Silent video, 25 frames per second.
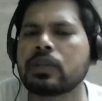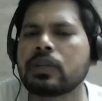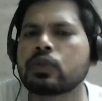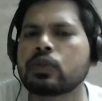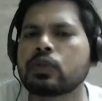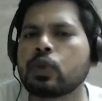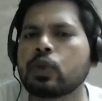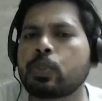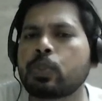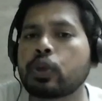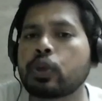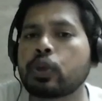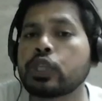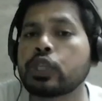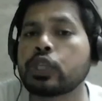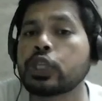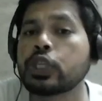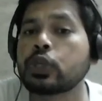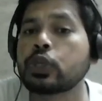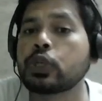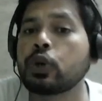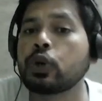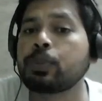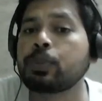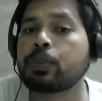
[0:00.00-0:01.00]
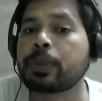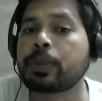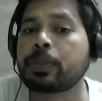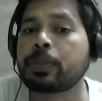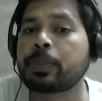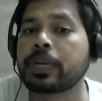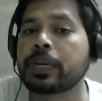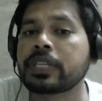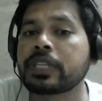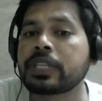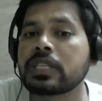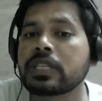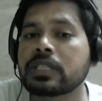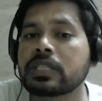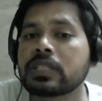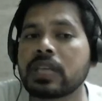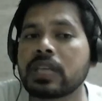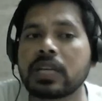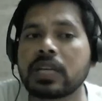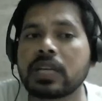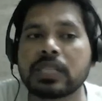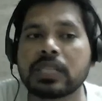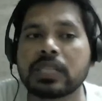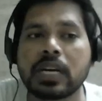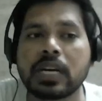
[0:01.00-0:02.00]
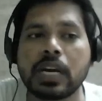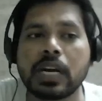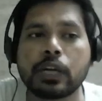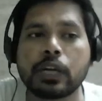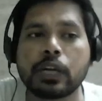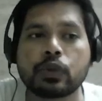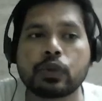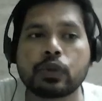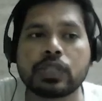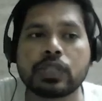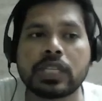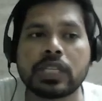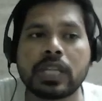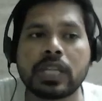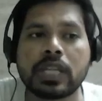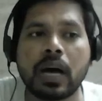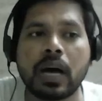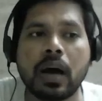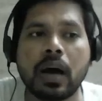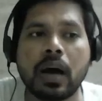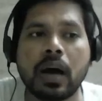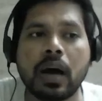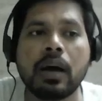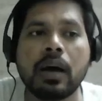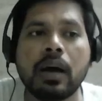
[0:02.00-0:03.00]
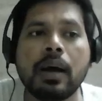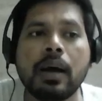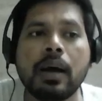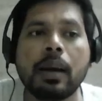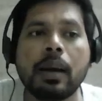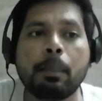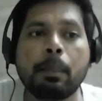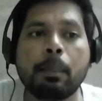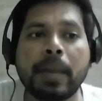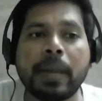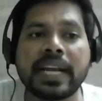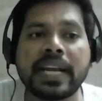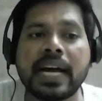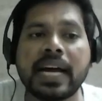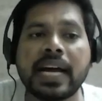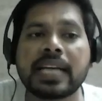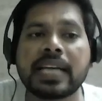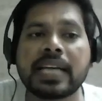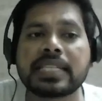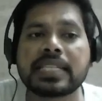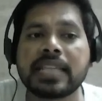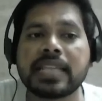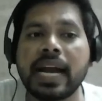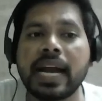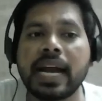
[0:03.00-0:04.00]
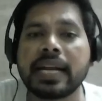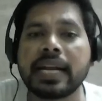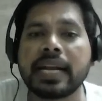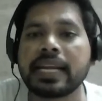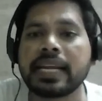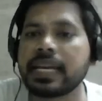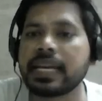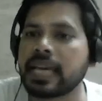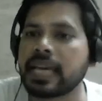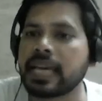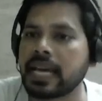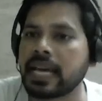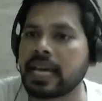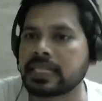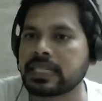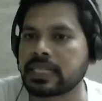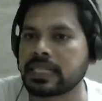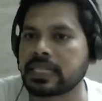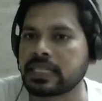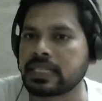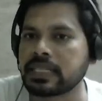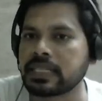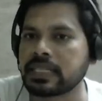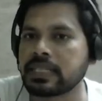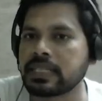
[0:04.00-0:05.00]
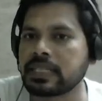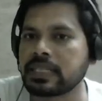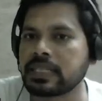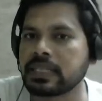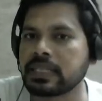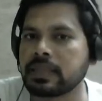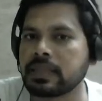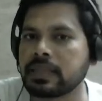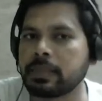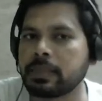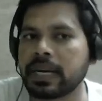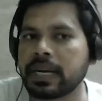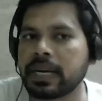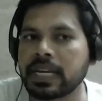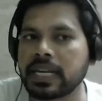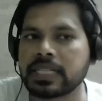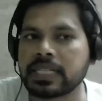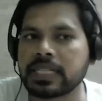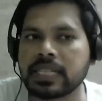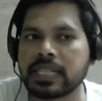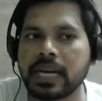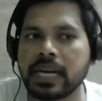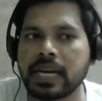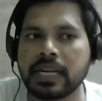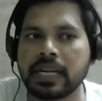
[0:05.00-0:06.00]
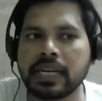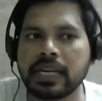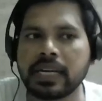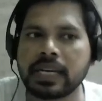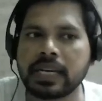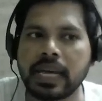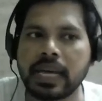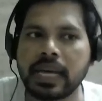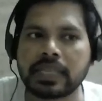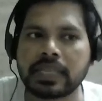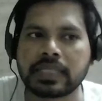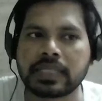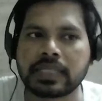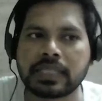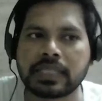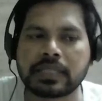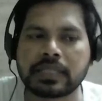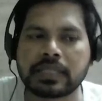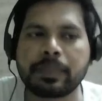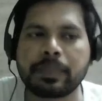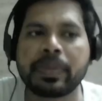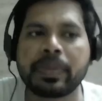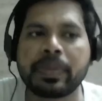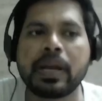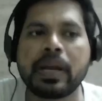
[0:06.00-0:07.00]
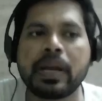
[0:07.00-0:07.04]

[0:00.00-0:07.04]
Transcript: So progesterone preparations are generally used in the metastatic cancers. Metastatic cancers.